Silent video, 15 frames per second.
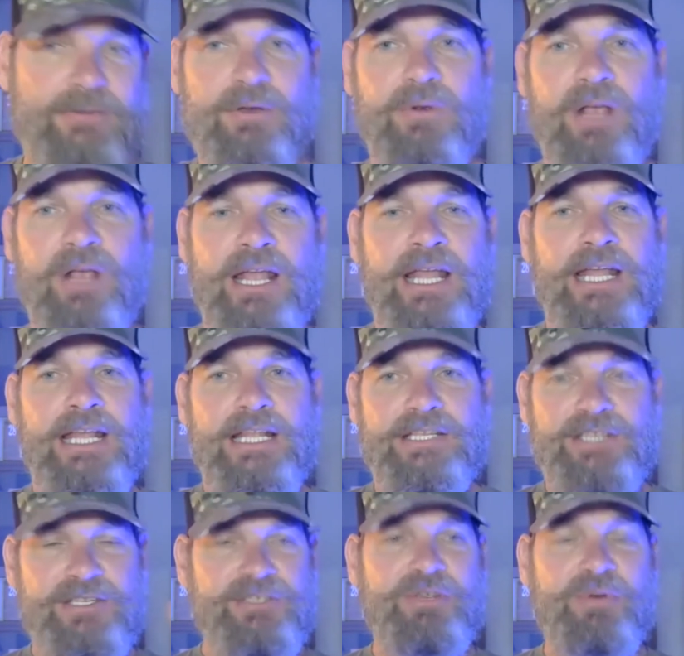So,
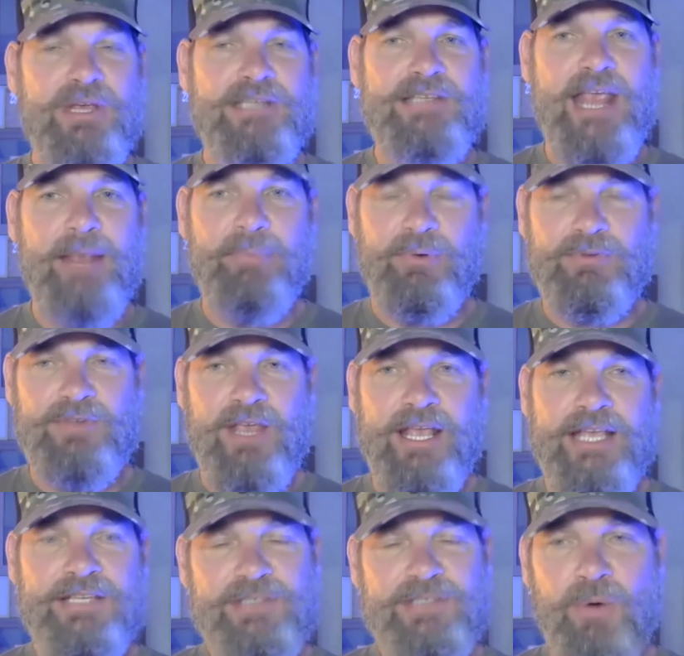just two examples.
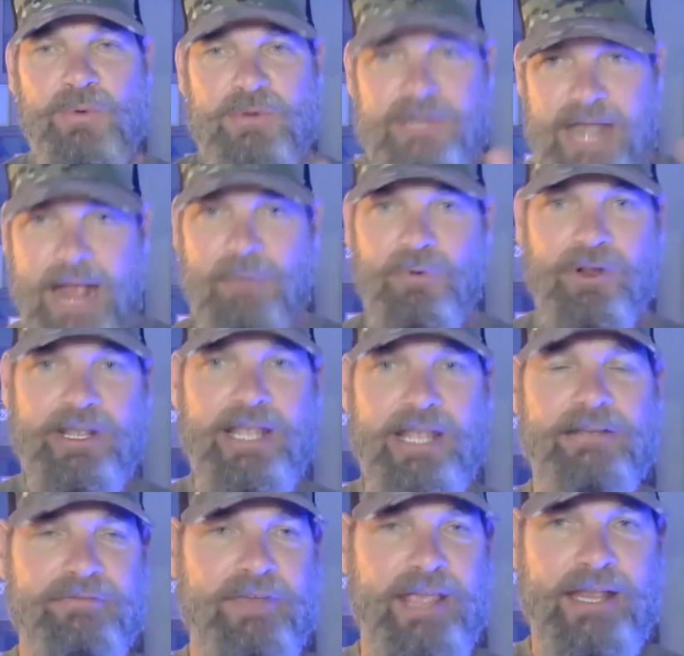So,
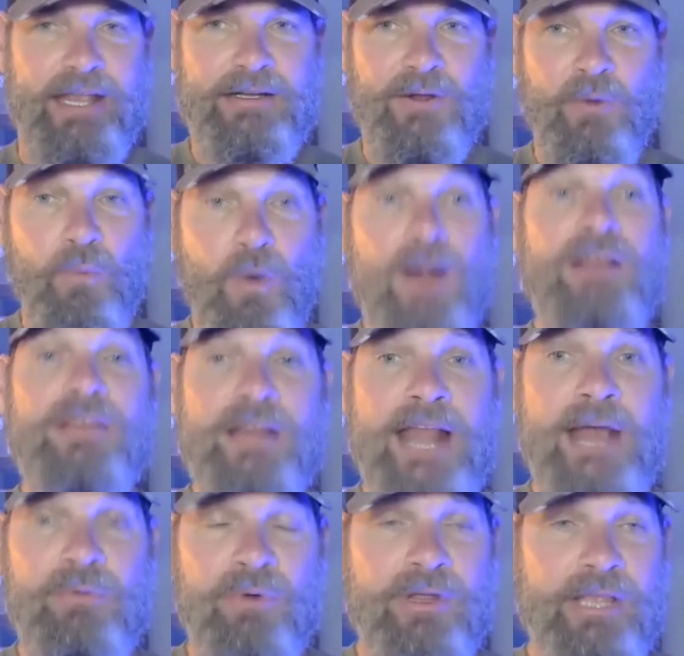networking event. One of the
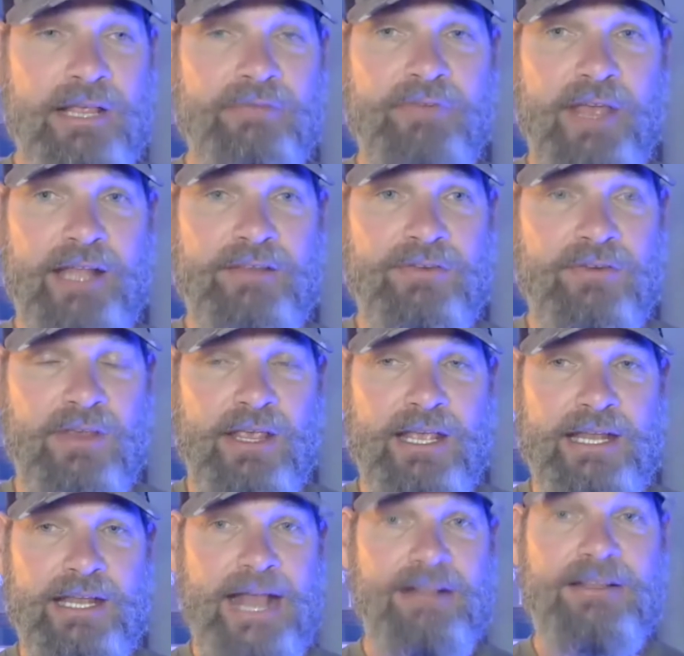networking events.
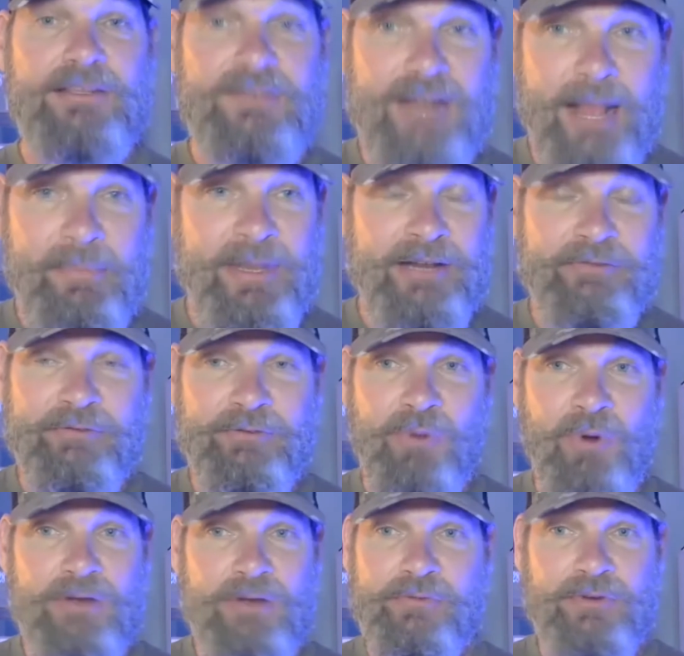Now, listen, I've been in
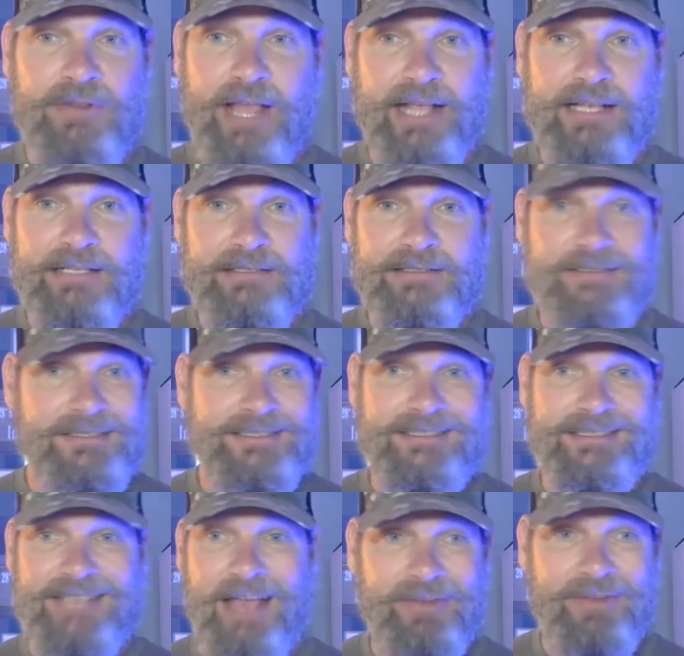Florida for like
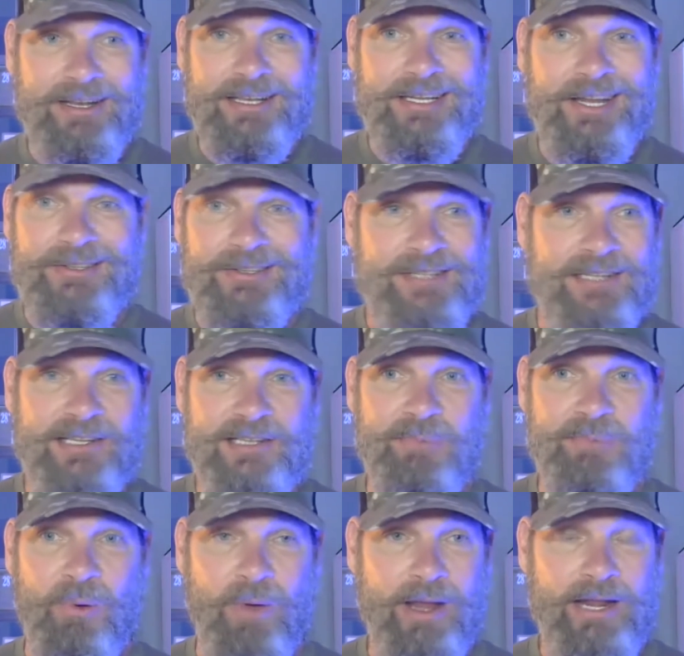seven years at this
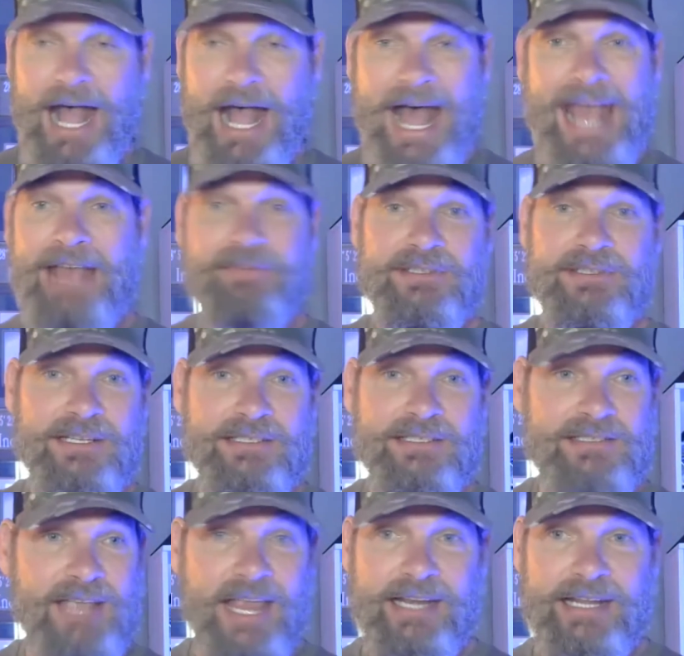point. I haven't seen
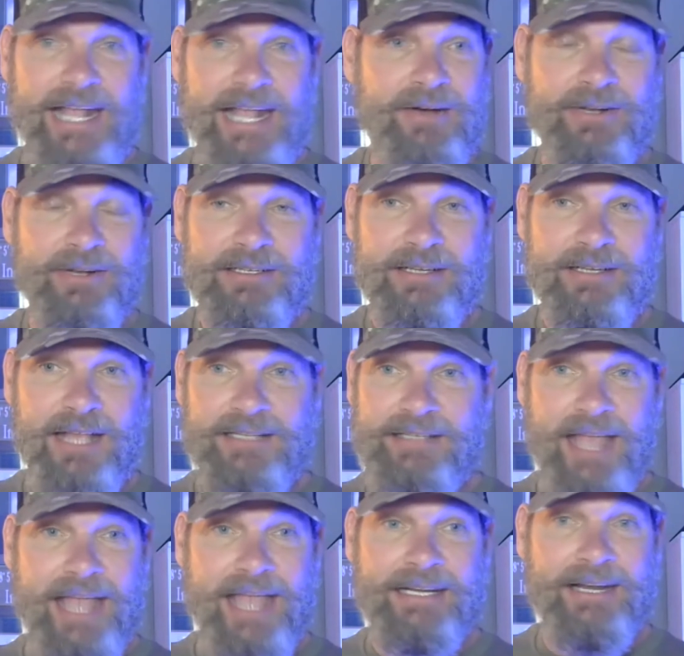San Diego in, in
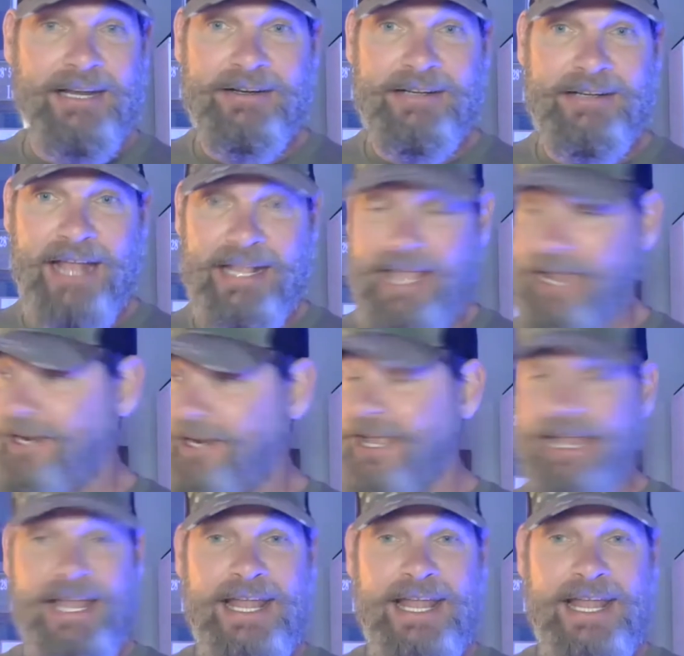dang near a decade.